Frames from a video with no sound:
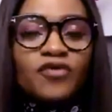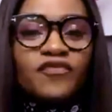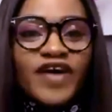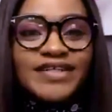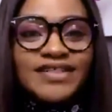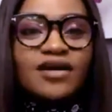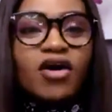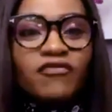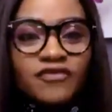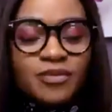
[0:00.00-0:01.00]
find it
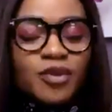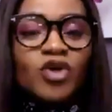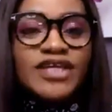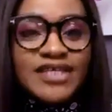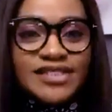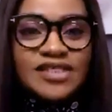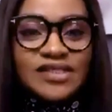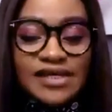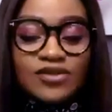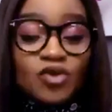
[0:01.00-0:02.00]
comfortable or easy
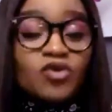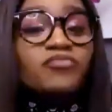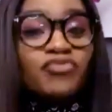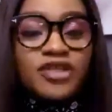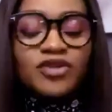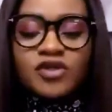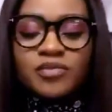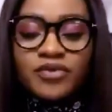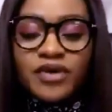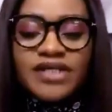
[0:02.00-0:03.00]
to sort of break those
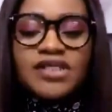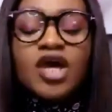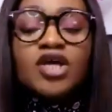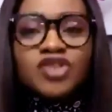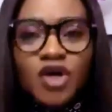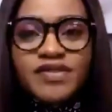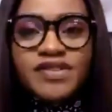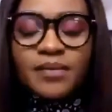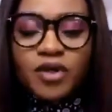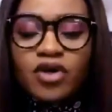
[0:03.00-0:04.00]
barriers. Tosin, I'm
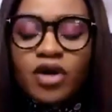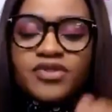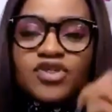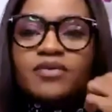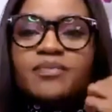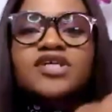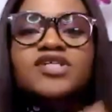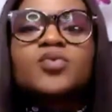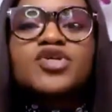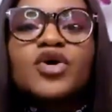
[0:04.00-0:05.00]
going to come to you because
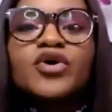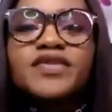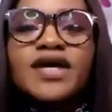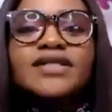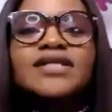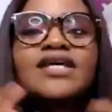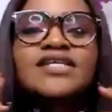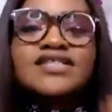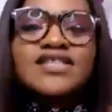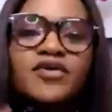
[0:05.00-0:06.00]
we know that
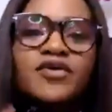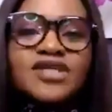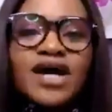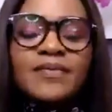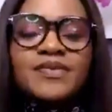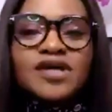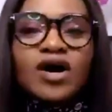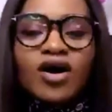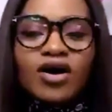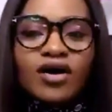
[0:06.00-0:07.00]
stereotypes
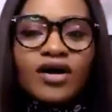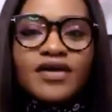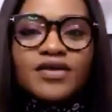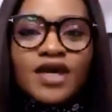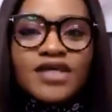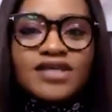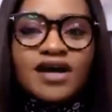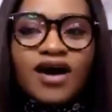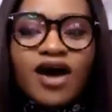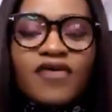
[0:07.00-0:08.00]
are things that
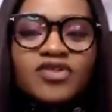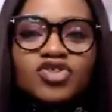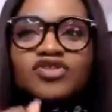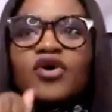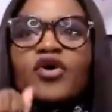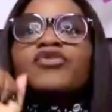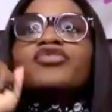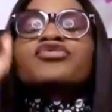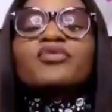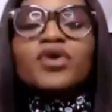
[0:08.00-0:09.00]
aren't just
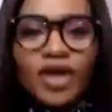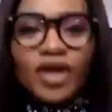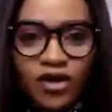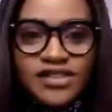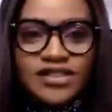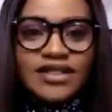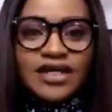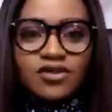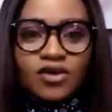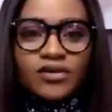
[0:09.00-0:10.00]
thrown at us as an
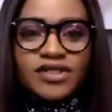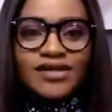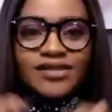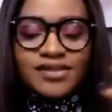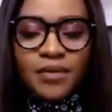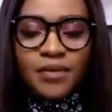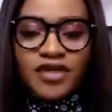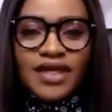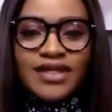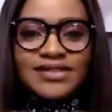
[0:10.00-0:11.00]
adult. It's something
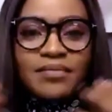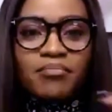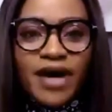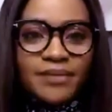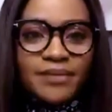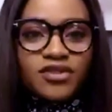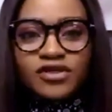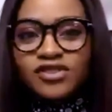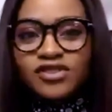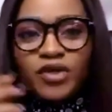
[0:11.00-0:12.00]
that it's imbibed in
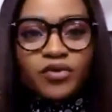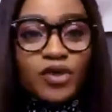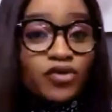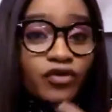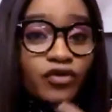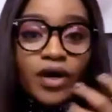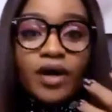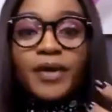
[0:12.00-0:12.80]
us. We grow up,